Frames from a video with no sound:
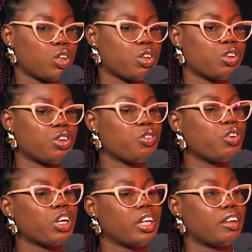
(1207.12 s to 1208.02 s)
So you
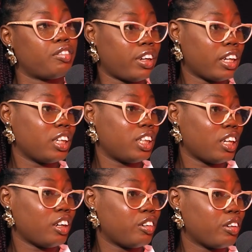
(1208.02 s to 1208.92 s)
work in a
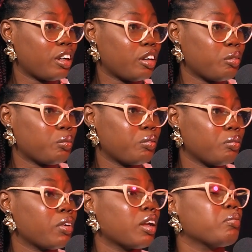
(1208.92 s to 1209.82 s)
financial,
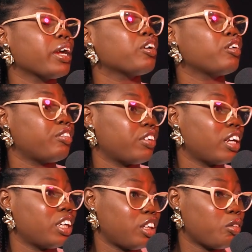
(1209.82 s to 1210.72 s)
a
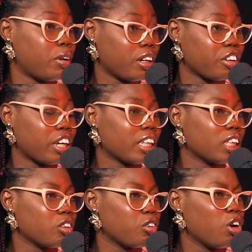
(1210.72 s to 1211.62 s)
microfinancial bank, right? So